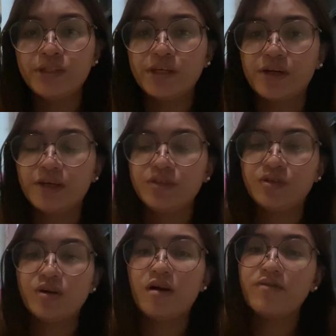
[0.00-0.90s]
the
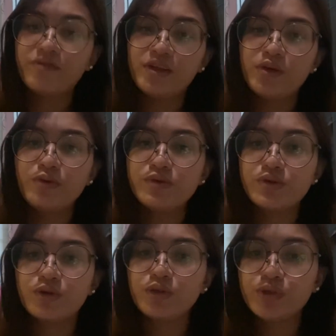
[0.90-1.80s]
country, often used
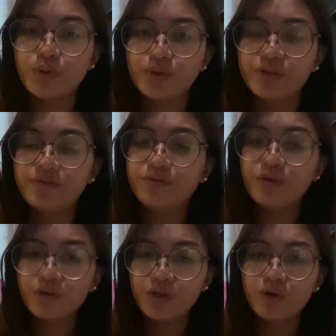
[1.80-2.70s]
to control the
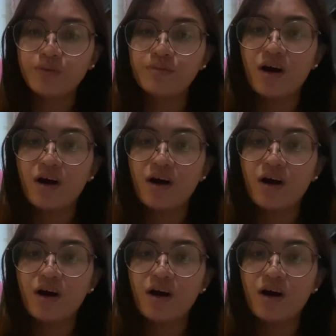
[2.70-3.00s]
volume